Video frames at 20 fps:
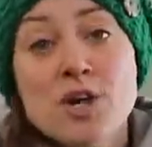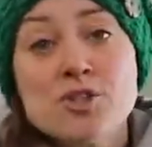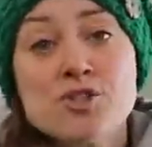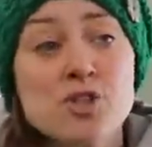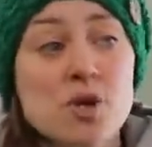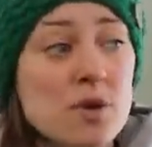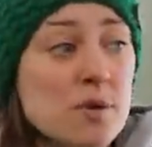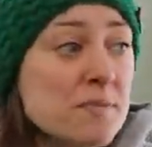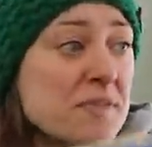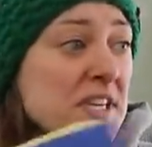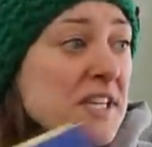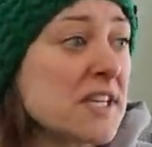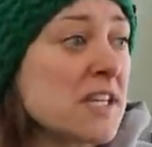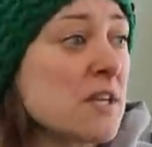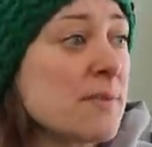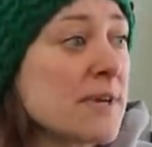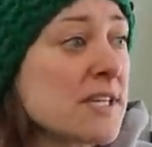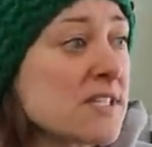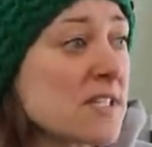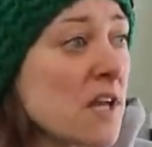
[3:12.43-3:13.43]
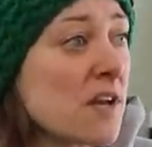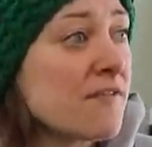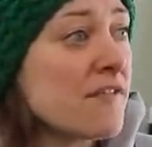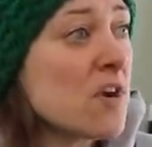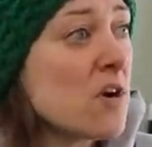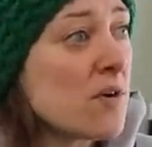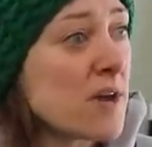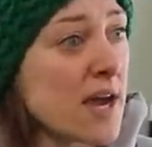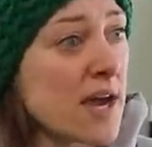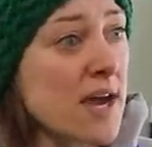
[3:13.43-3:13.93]
So I'm thinking to myself,
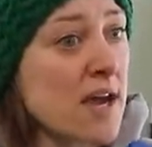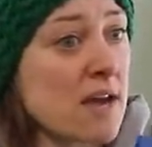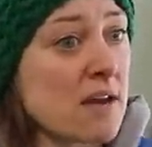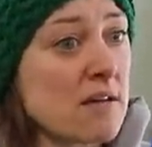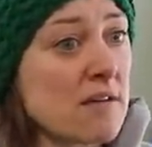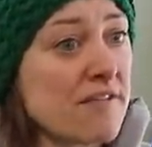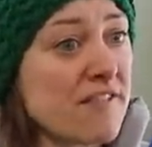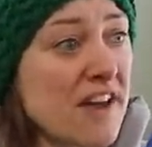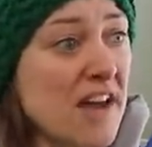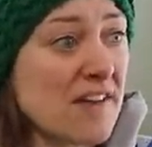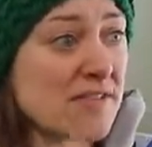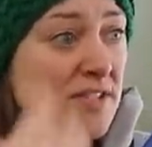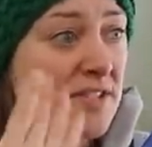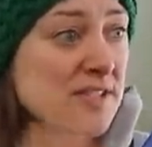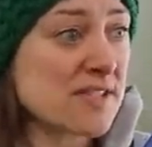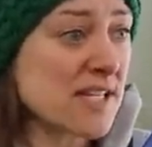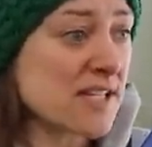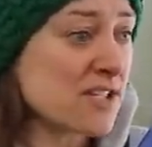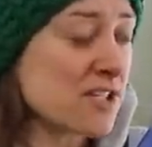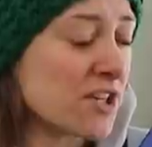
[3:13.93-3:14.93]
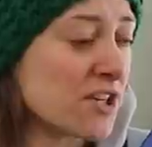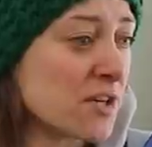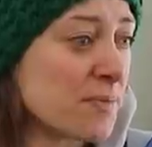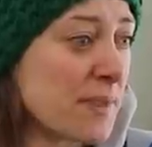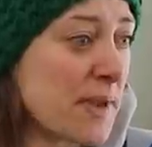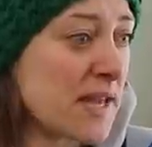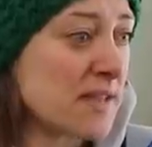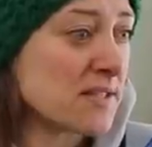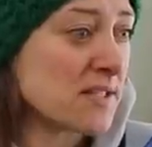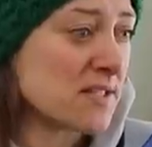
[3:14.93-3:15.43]
okay, if I have a 600
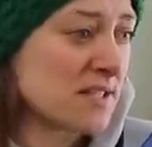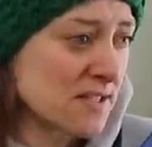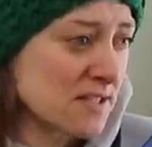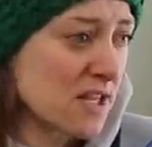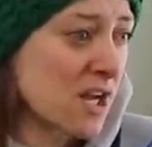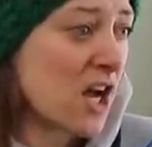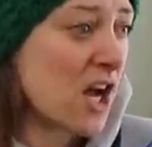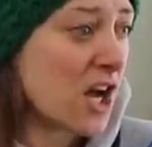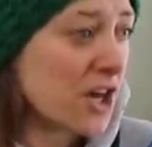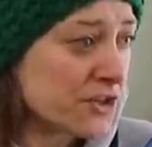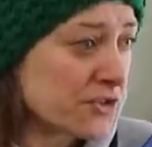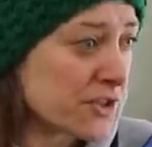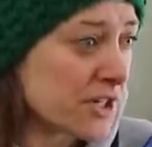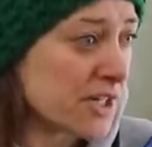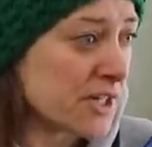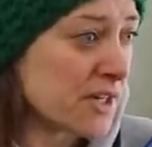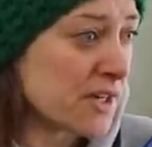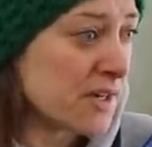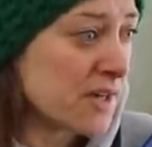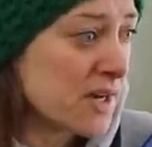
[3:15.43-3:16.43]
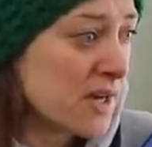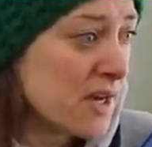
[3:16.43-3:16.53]
pansies, it's 100